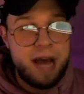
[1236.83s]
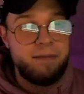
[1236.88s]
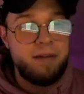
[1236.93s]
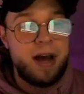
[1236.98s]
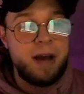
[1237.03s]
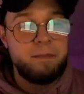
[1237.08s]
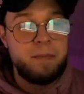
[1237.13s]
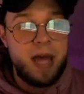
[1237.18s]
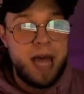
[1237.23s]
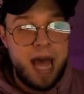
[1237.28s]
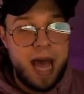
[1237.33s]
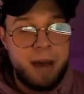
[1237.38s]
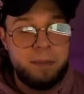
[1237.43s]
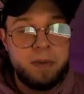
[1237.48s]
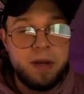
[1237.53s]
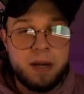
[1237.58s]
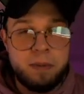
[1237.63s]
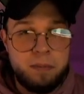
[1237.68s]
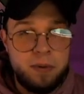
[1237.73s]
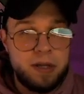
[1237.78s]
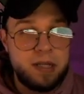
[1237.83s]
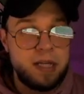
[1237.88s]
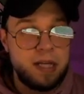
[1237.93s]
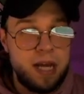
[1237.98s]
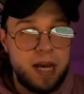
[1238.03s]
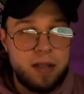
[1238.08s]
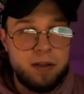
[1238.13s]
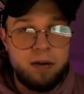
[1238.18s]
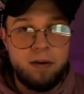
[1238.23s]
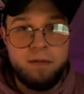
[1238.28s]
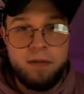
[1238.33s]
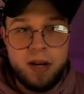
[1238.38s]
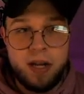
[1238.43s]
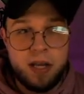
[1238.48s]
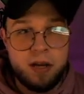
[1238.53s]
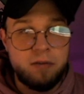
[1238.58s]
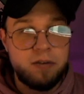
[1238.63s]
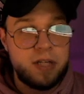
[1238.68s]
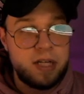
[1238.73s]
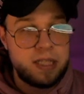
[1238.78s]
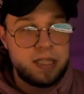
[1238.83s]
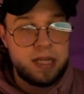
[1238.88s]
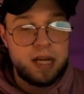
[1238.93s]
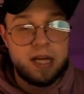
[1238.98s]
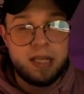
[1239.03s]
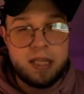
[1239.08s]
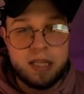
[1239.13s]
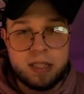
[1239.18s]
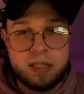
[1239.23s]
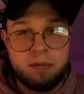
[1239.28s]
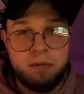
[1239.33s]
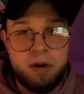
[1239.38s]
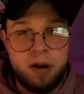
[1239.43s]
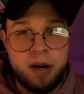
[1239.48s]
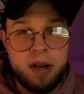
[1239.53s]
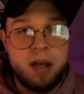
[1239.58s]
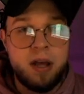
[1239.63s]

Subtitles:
I'm happy to put together a video just like this one